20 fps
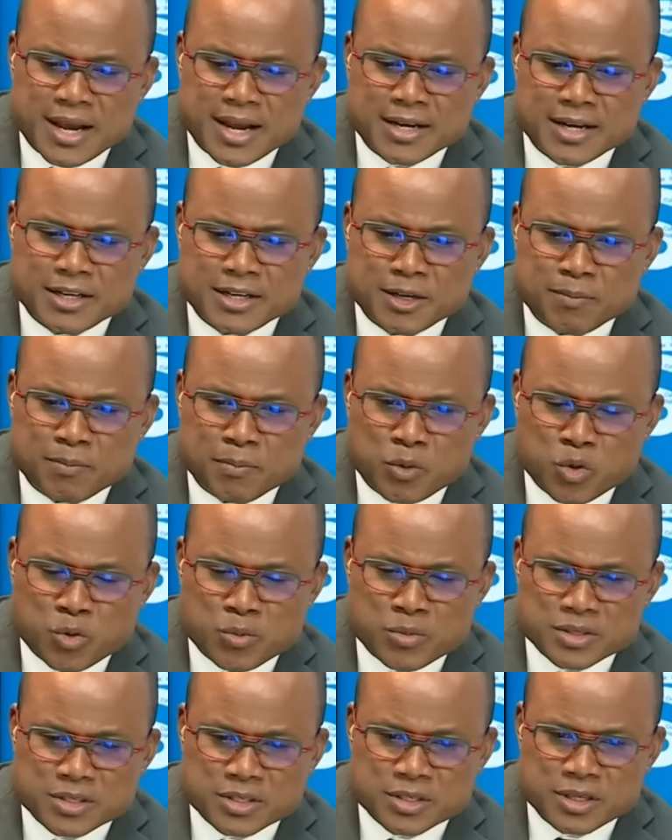and
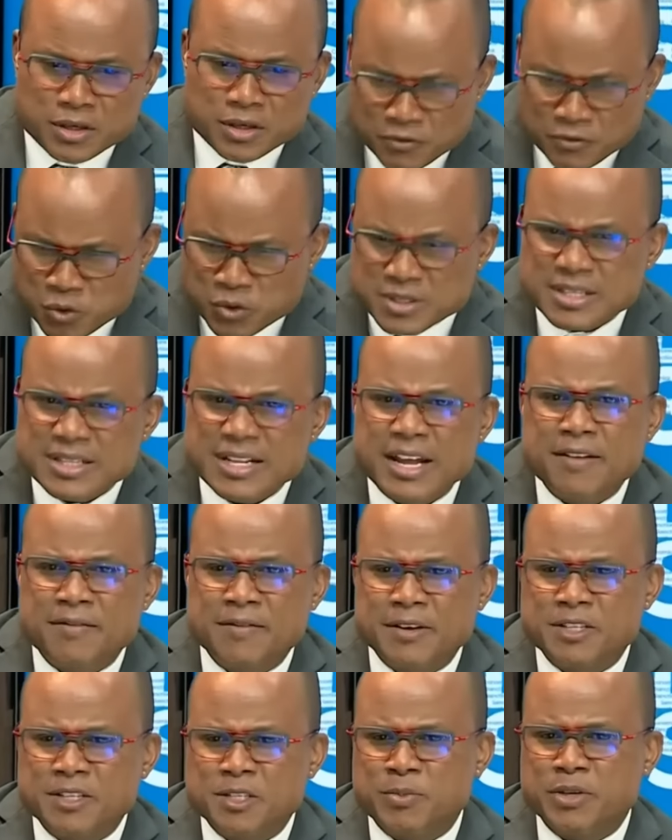diplomacy, and of course
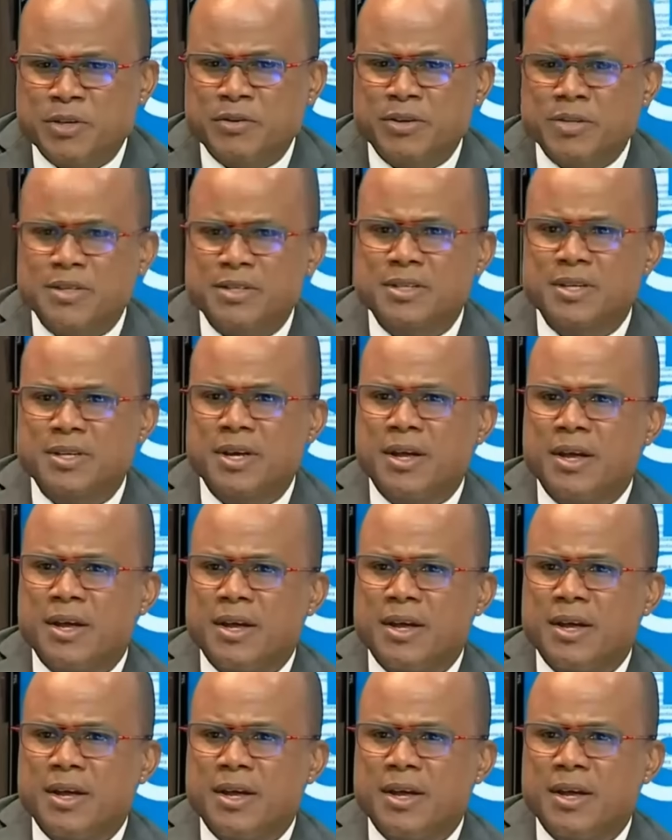life experience,